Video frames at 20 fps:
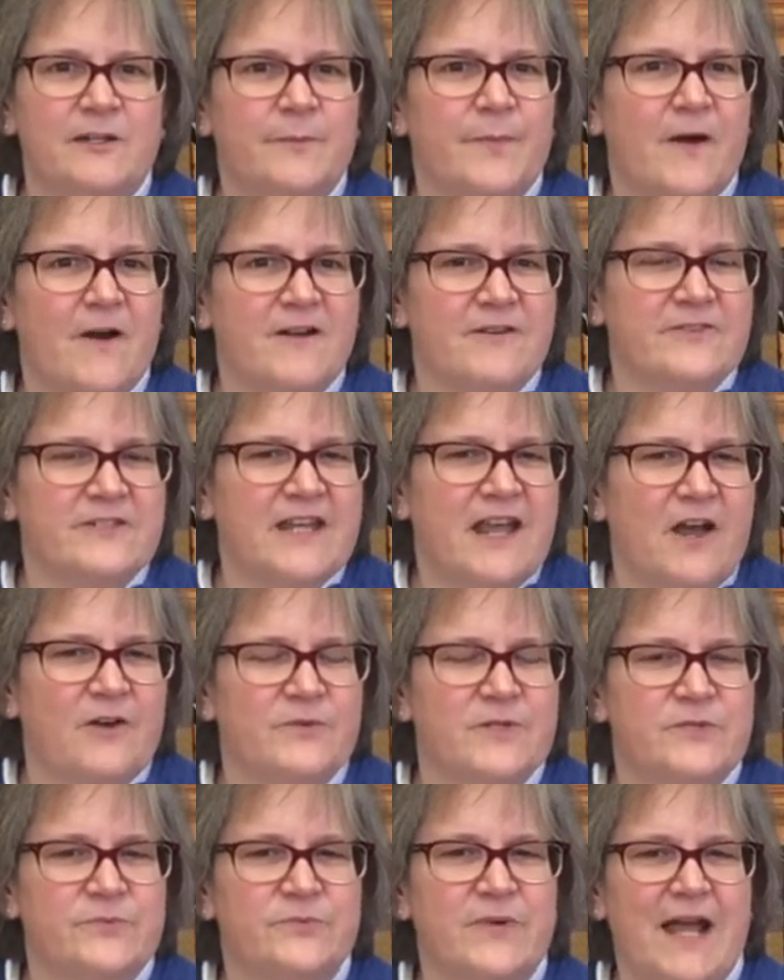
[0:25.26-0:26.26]
part of town
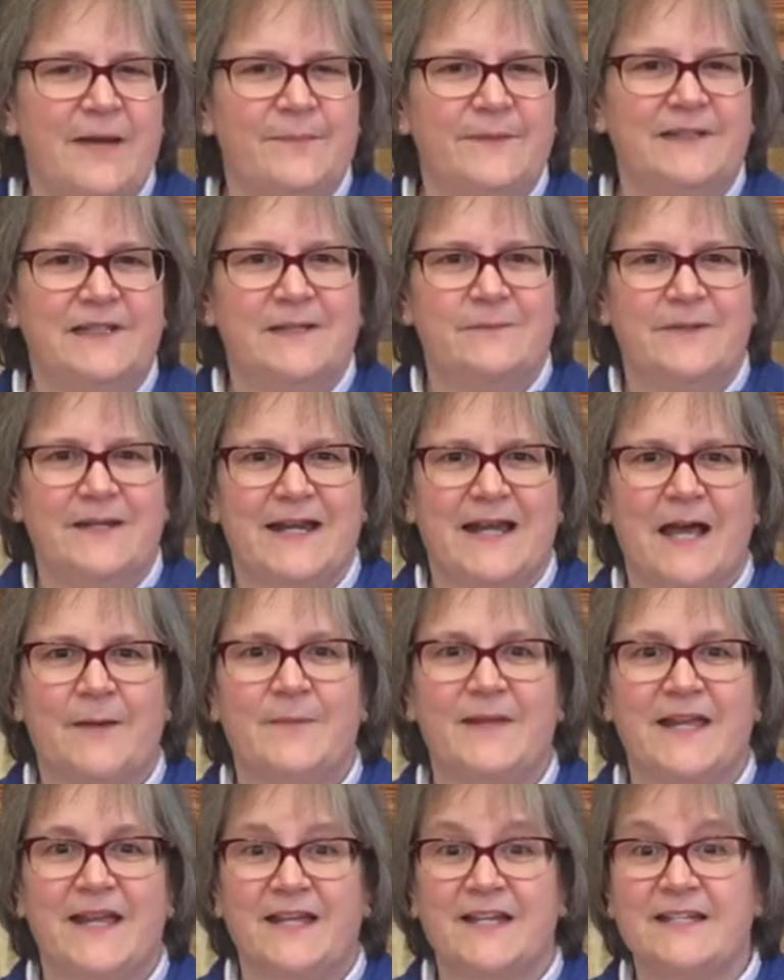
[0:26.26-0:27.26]
was rapidly
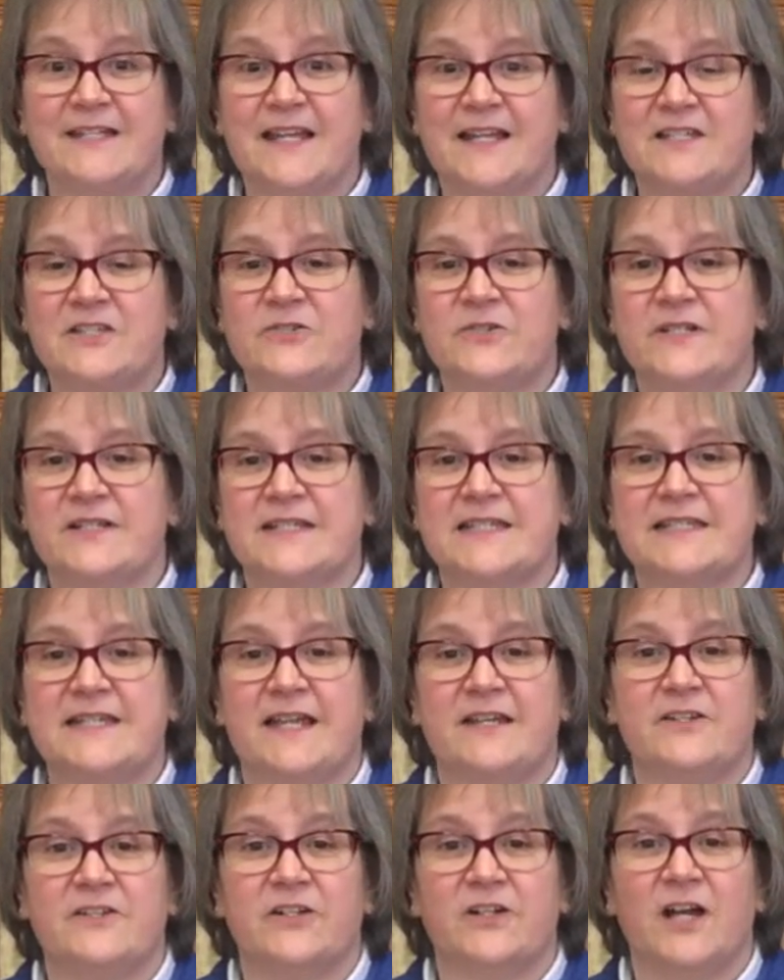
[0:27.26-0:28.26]
becoming an industrial
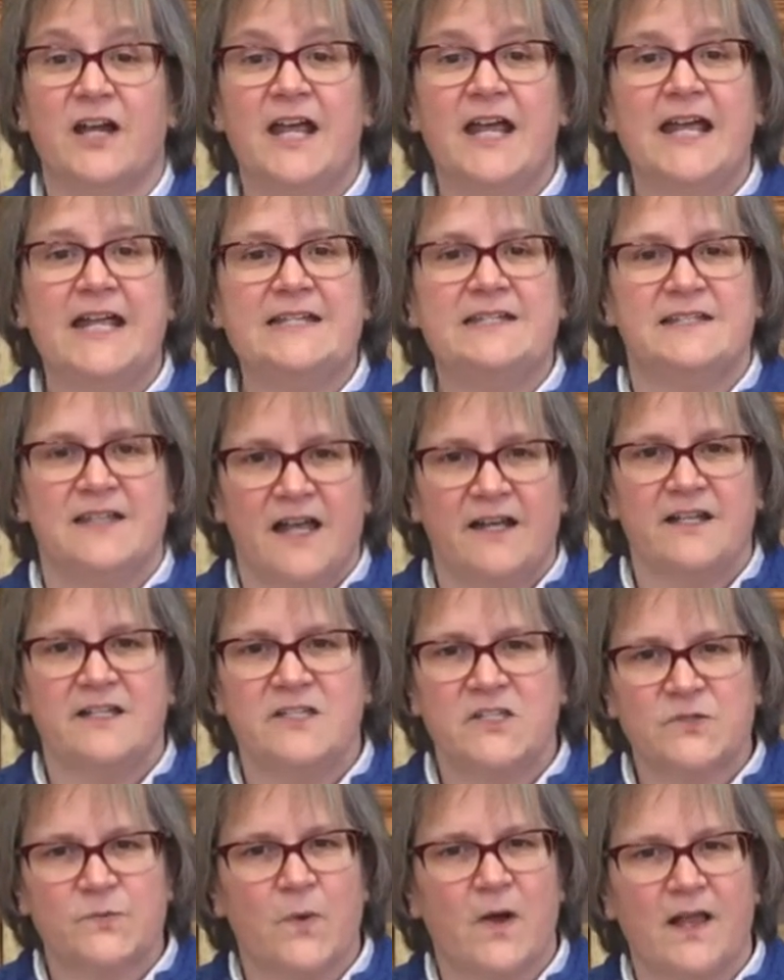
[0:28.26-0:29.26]
center, and Dunn
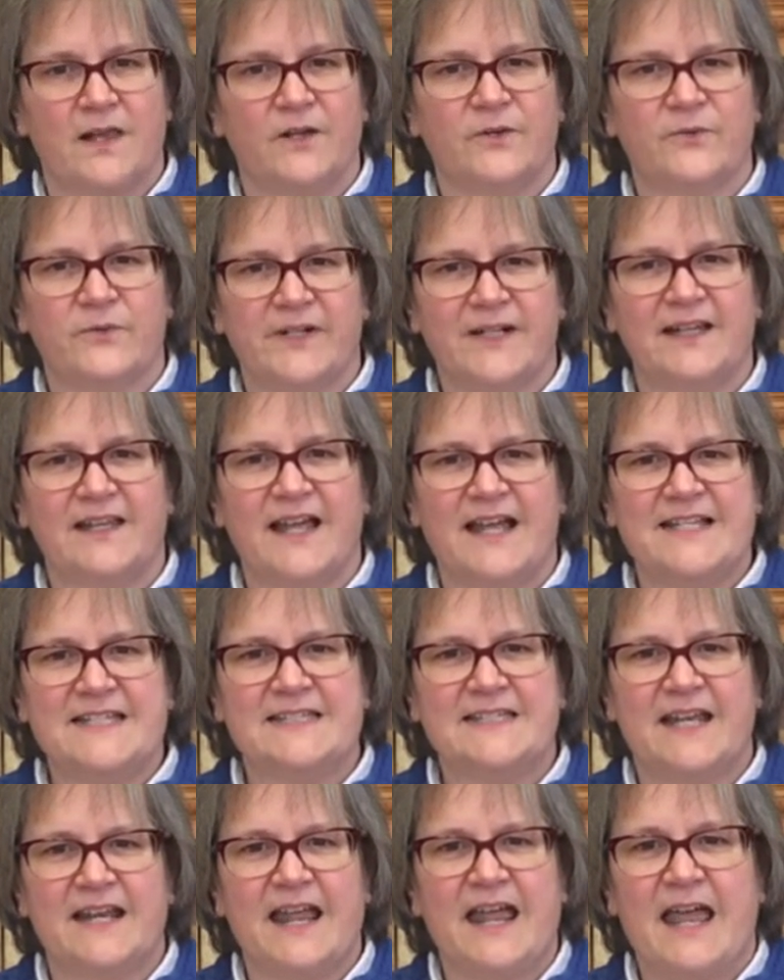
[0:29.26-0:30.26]
and Swallow
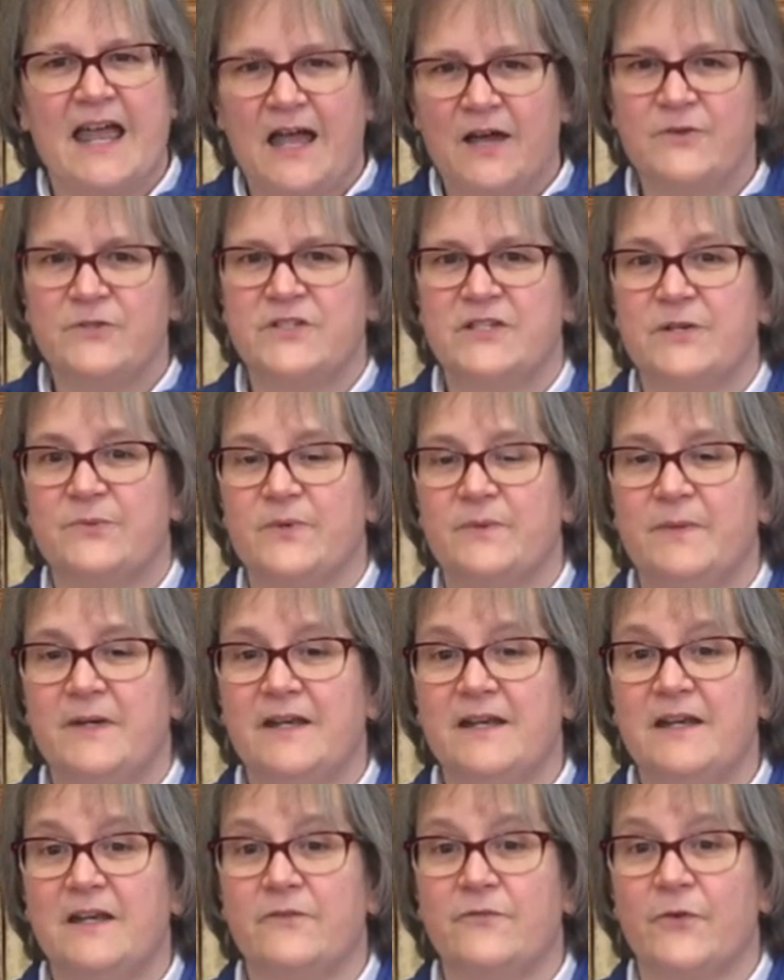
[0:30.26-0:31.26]
realized that housing would be
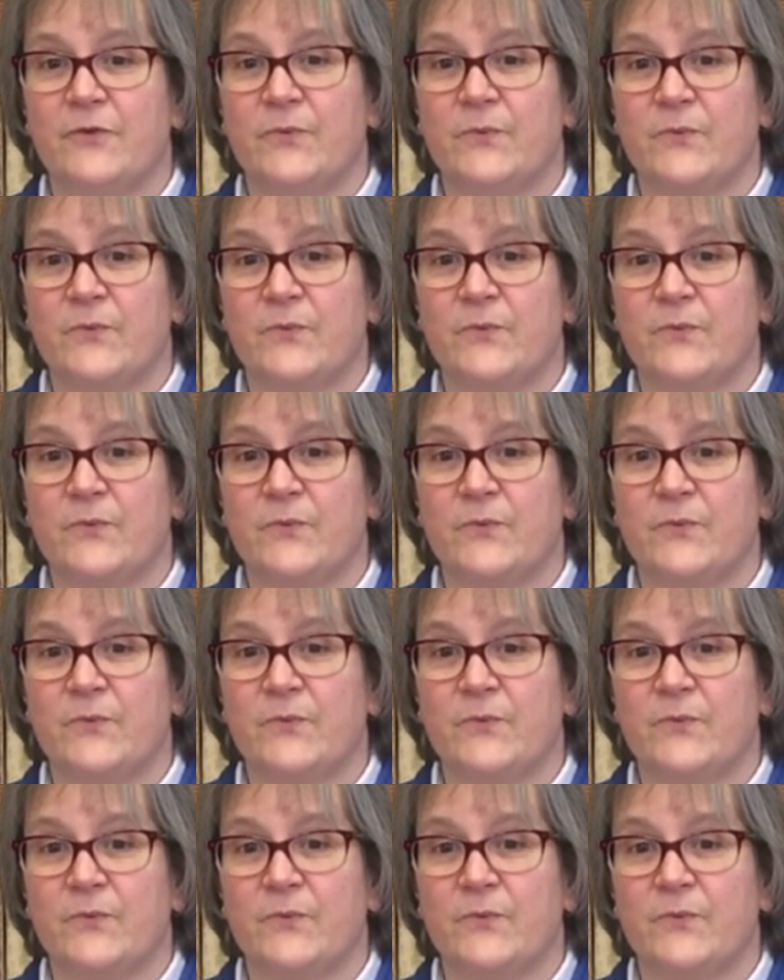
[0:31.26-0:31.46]
needed for the